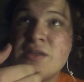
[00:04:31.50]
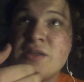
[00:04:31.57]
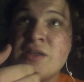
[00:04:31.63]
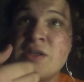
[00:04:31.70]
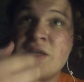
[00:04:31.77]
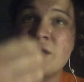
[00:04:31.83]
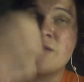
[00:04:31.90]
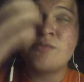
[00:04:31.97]

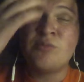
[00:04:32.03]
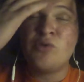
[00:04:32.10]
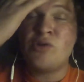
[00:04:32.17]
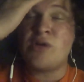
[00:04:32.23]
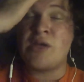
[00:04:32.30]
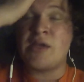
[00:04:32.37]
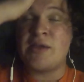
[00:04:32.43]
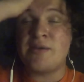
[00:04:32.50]
the next
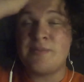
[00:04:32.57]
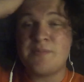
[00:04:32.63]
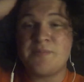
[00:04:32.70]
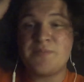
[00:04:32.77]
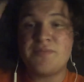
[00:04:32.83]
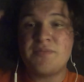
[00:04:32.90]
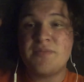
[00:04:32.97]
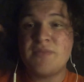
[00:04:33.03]
morning,
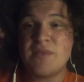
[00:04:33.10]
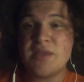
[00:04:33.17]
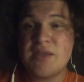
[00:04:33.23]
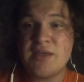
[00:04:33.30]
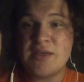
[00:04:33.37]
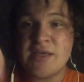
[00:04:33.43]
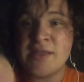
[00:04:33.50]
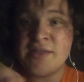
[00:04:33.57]

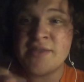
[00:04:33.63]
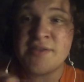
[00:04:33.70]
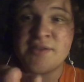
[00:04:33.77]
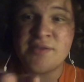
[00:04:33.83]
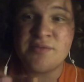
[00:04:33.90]
and